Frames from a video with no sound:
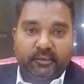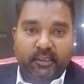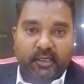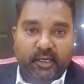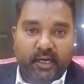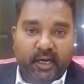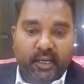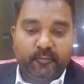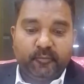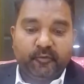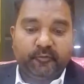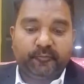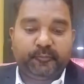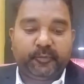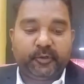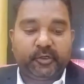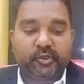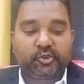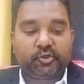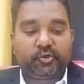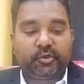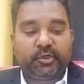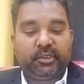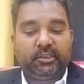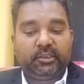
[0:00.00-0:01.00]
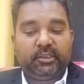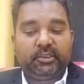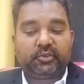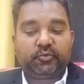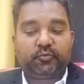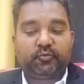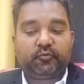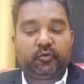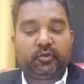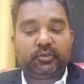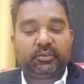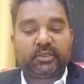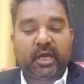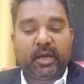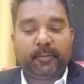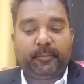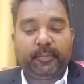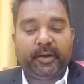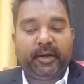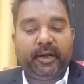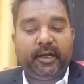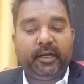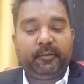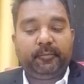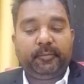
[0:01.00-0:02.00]
the crime of perjury. This was
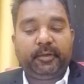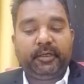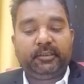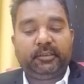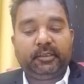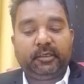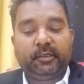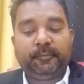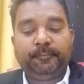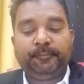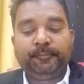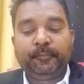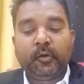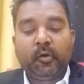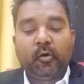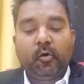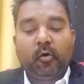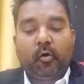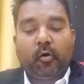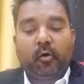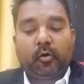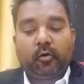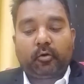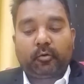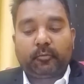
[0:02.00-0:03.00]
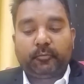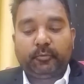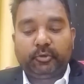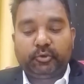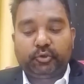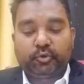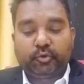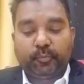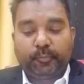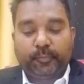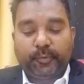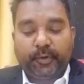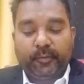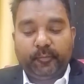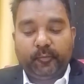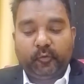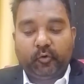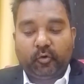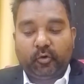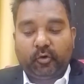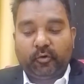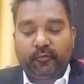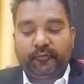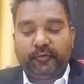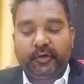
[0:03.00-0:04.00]
upheld by the Honorable Supreme
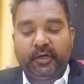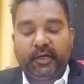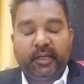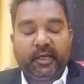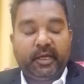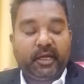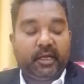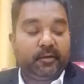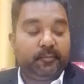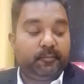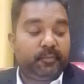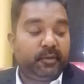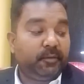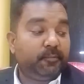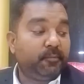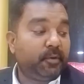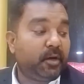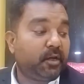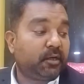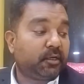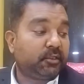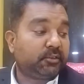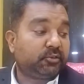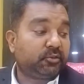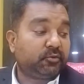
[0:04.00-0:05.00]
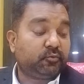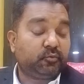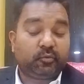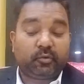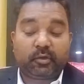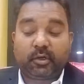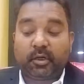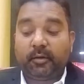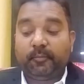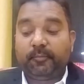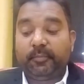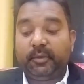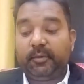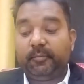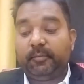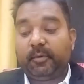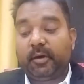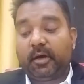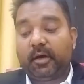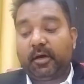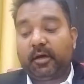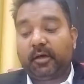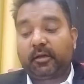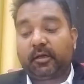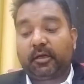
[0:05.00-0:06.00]
Court of India in Bhima
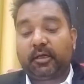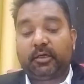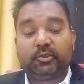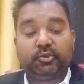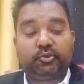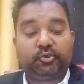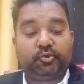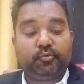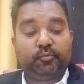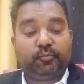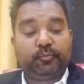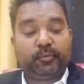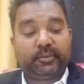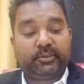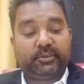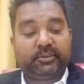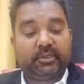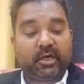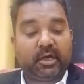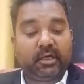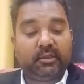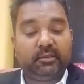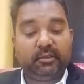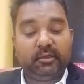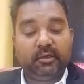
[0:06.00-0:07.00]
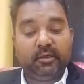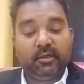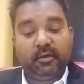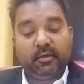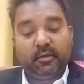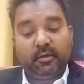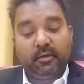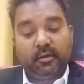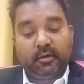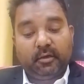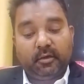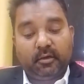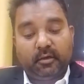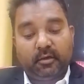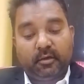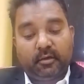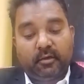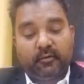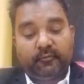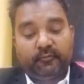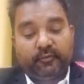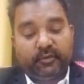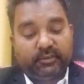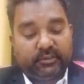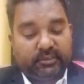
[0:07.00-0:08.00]
Raju Prasad
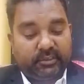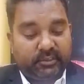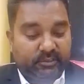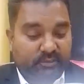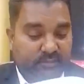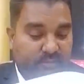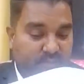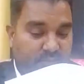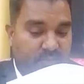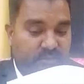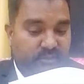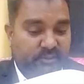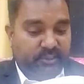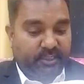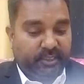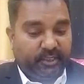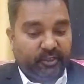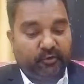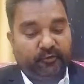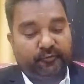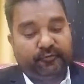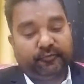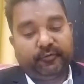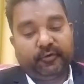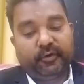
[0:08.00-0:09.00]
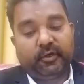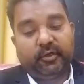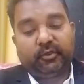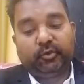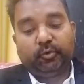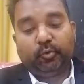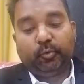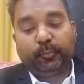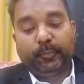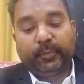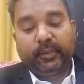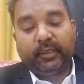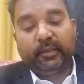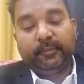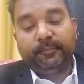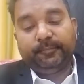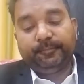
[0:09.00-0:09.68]
versus State of UP.